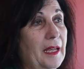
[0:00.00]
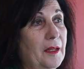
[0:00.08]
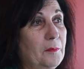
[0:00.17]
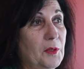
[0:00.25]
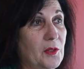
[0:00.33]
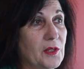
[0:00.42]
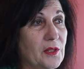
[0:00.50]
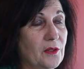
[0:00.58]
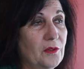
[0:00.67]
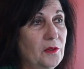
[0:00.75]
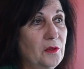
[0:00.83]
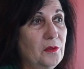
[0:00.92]
A
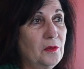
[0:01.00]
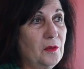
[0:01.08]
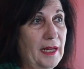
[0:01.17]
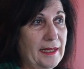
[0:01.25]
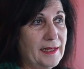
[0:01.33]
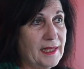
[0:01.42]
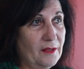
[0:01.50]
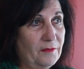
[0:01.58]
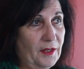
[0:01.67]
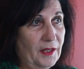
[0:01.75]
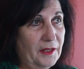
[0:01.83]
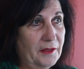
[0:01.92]
person who
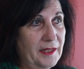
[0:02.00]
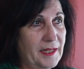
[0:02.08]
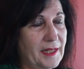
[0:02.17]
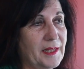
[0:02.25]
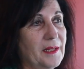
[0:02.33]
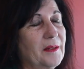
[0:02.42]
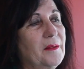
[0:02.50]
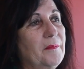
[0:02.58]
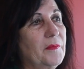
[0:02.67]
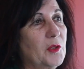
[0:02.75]
has the virus